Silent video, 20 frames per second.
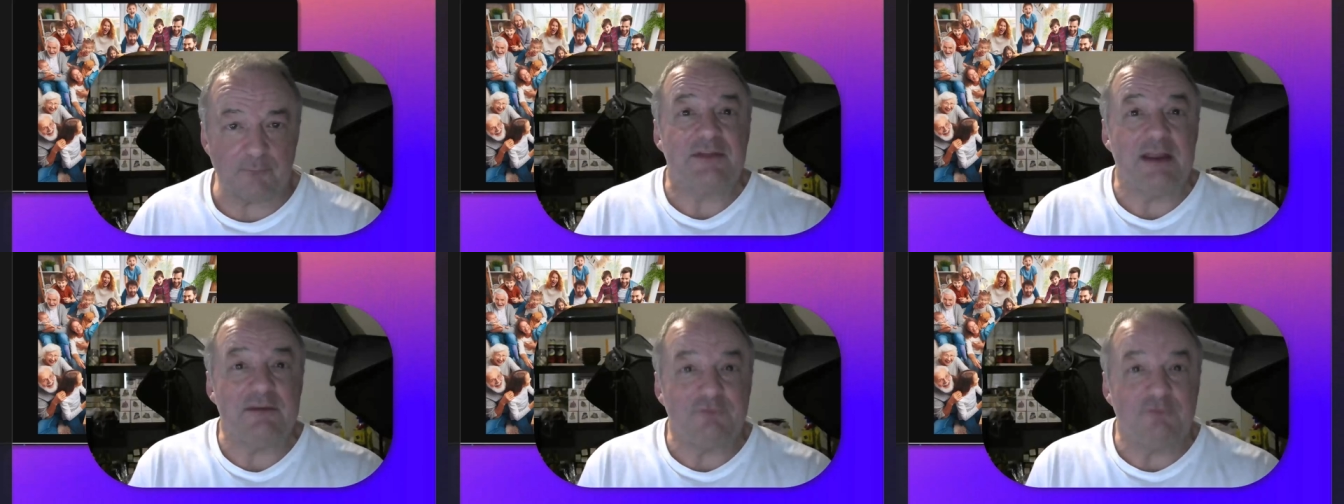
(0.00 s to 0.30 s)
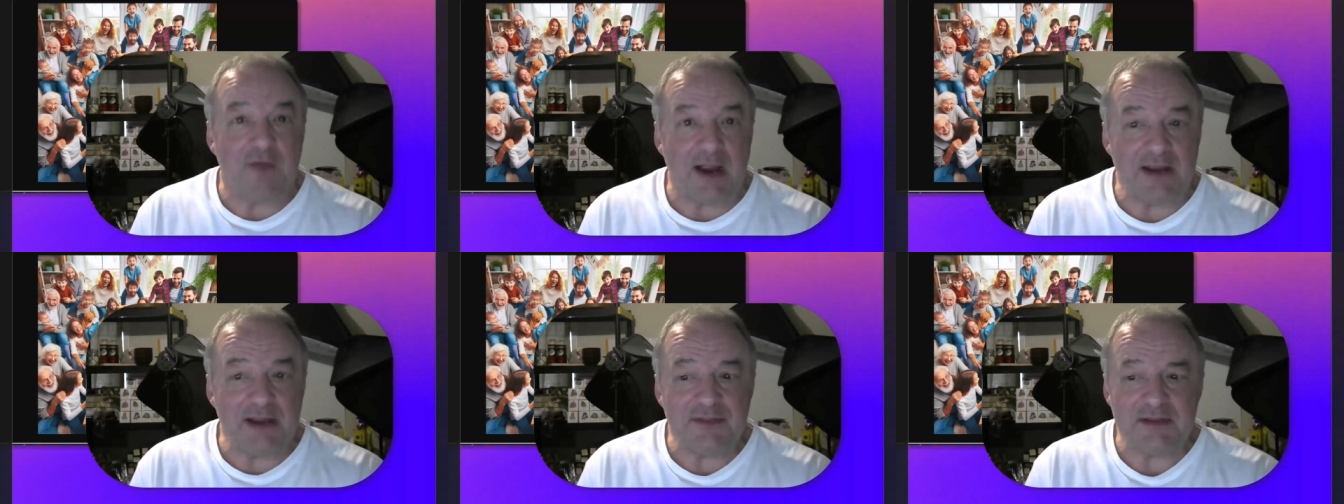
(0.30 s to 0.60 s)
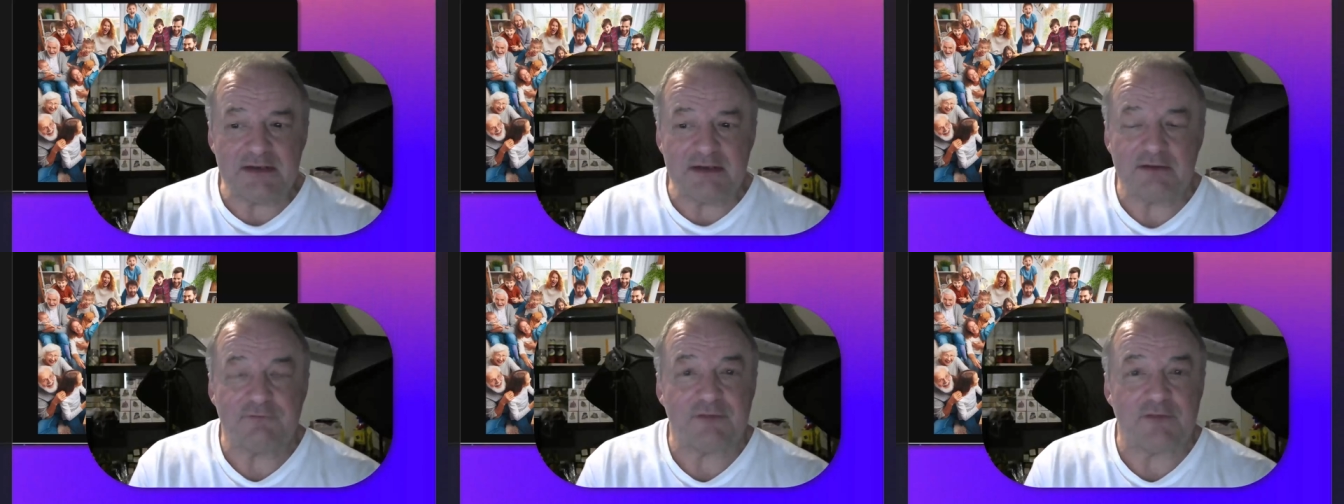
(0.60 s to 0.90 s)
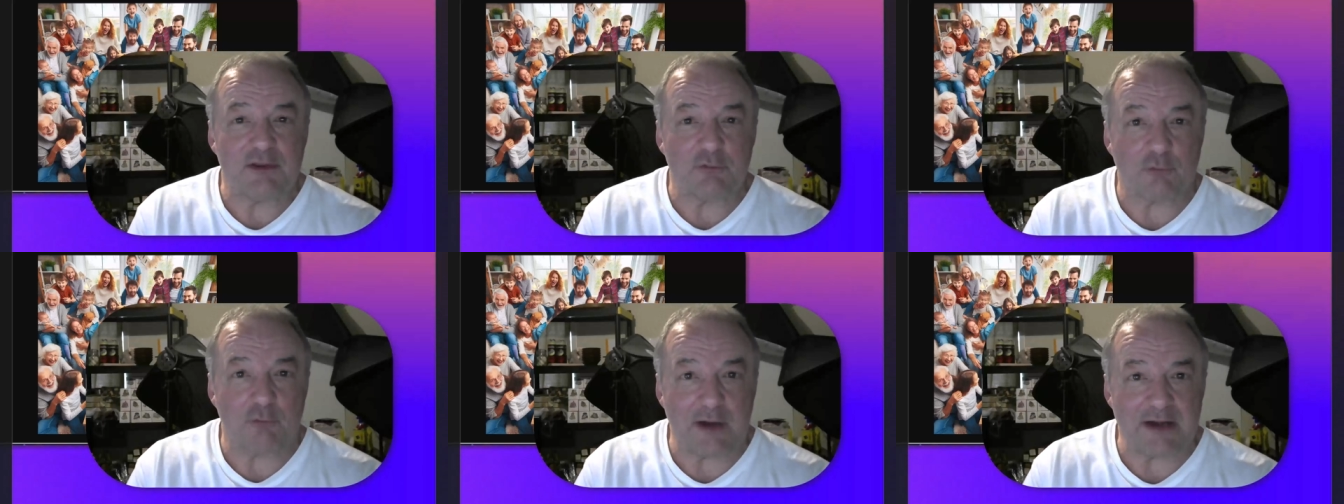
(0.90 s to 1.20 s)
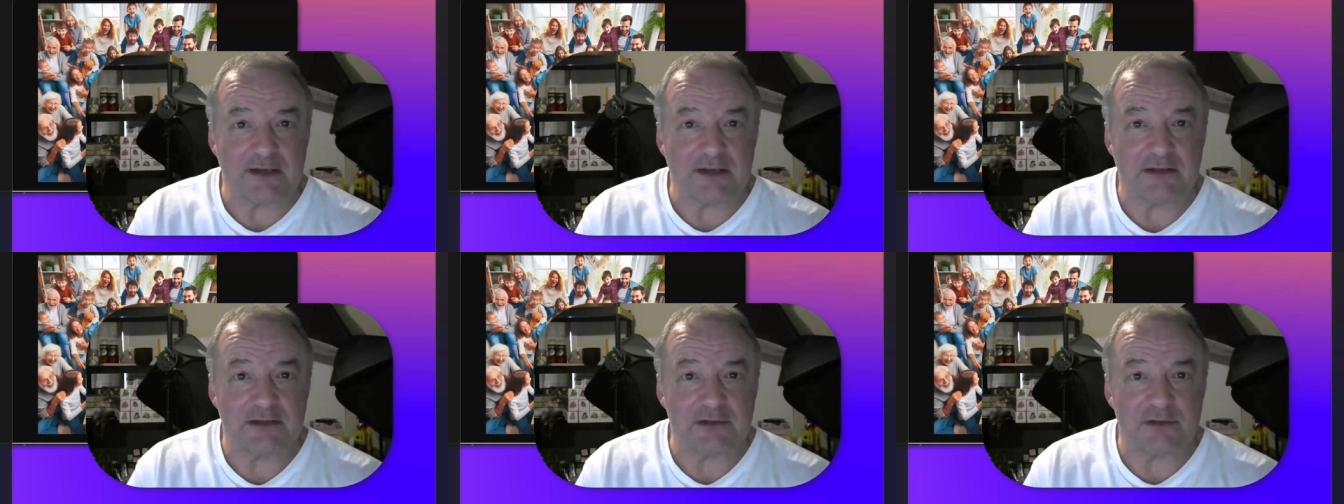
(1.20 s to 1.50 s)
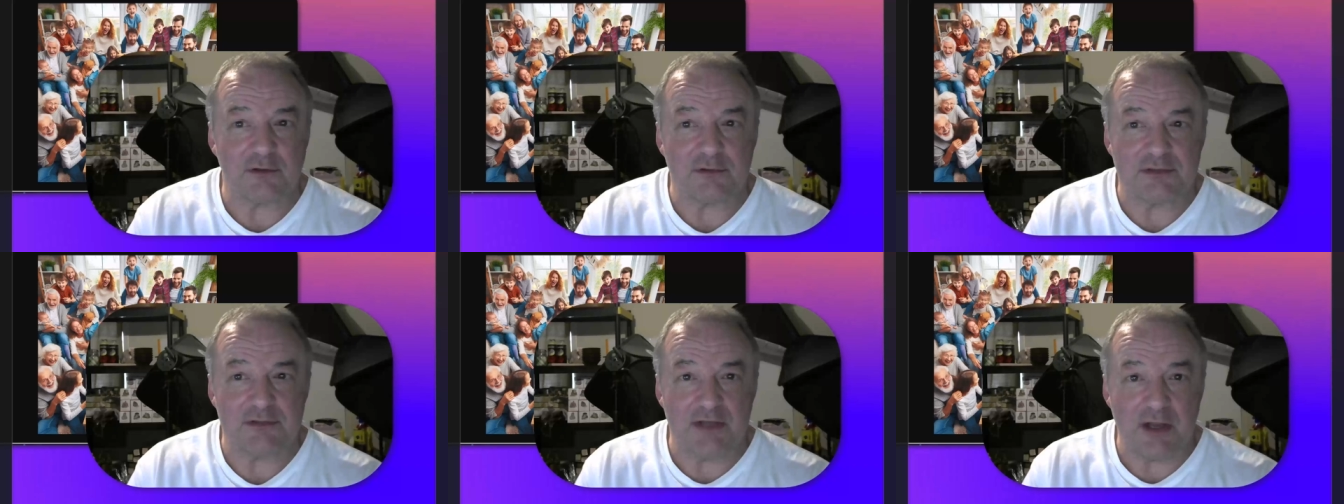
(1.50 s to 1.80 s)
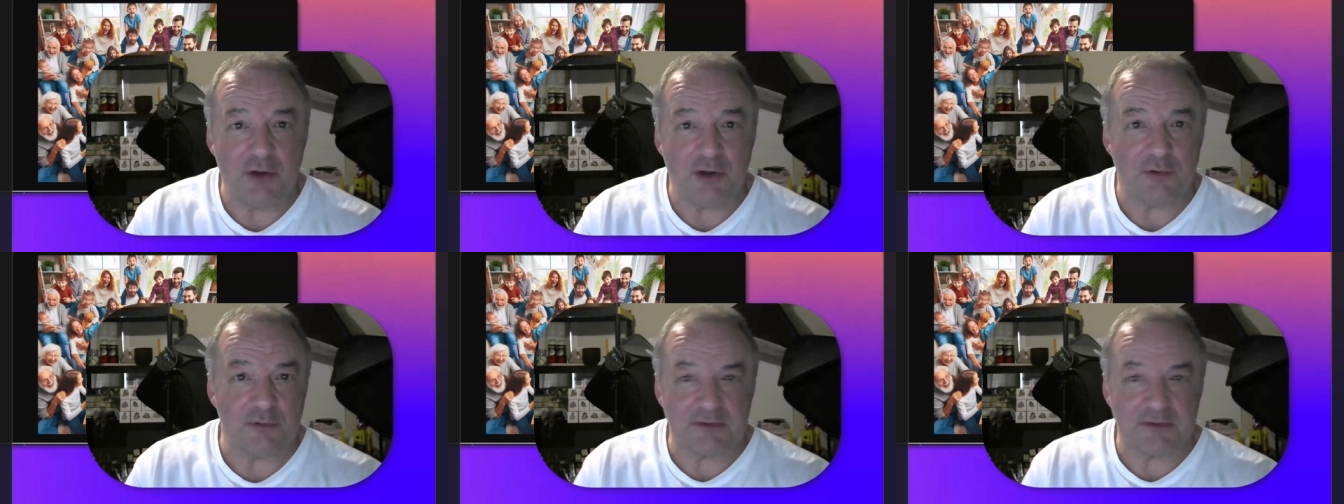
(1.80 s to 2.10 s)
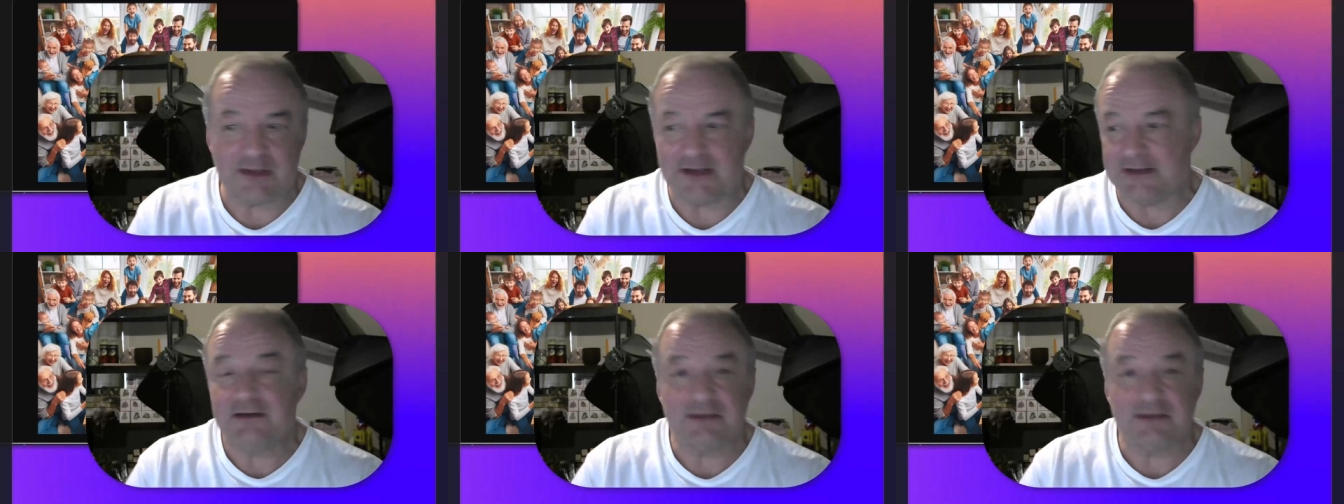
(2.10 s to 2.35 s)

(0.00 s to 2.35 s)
They find that if they write a little note like,